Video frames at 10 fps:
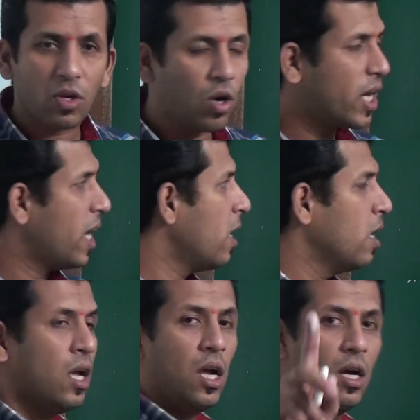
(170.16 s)

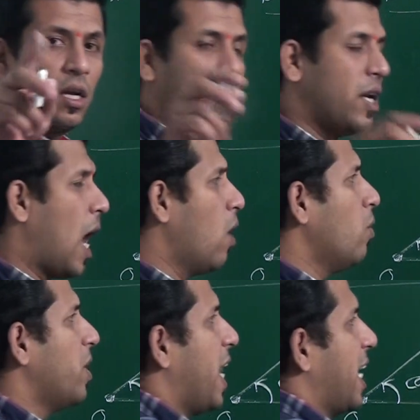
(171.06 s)
Okay,
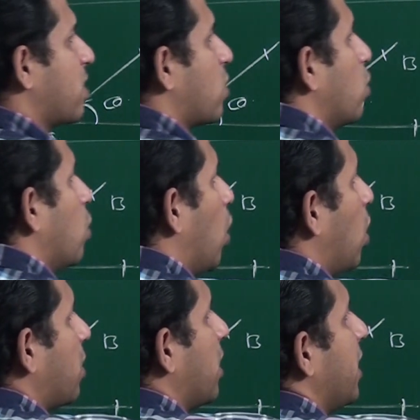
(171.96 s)
now next
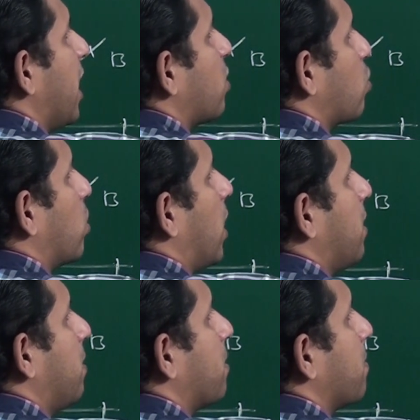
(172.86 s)
note, dear
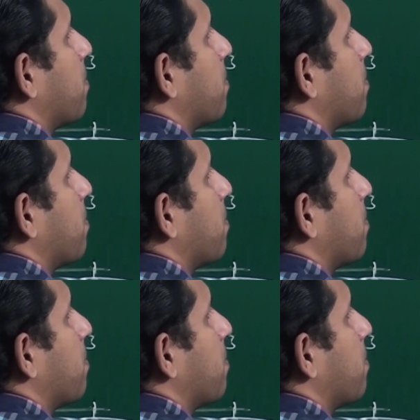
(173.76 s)
student,